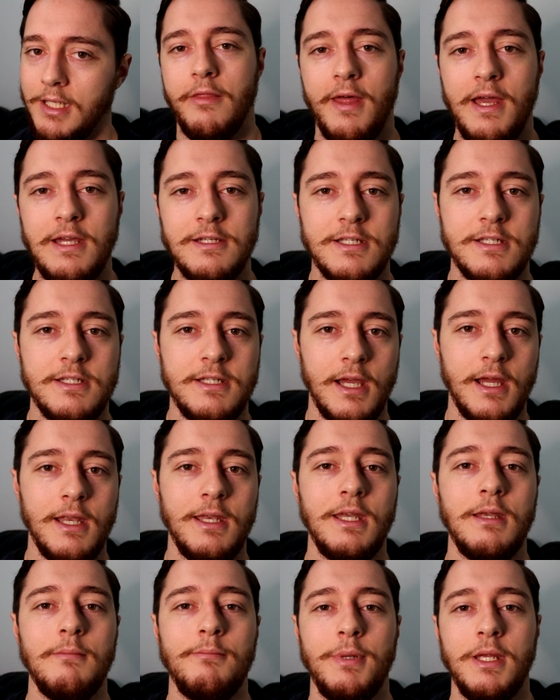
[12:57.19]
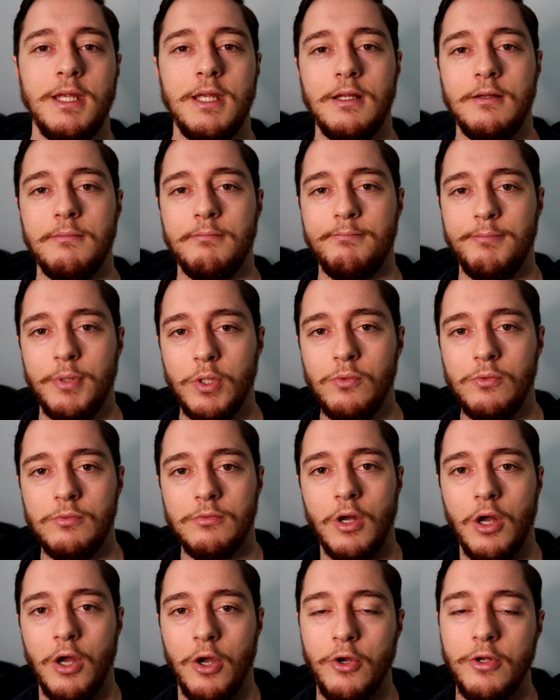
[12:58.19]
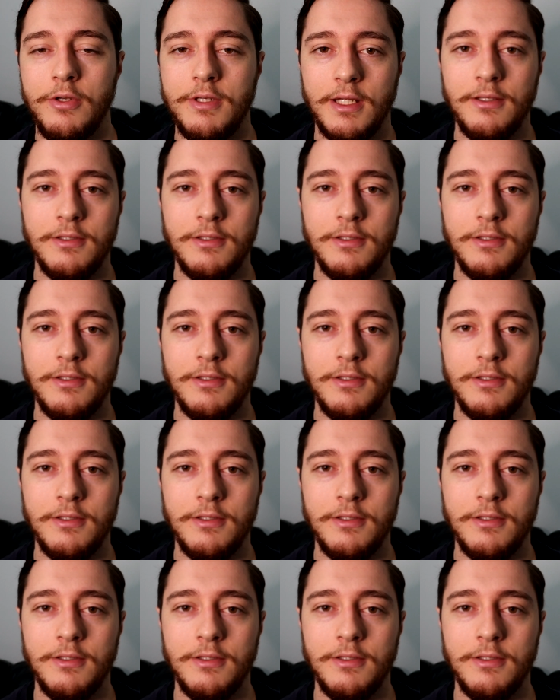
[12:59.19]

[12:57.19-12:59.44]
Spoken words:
That said, it being built, owned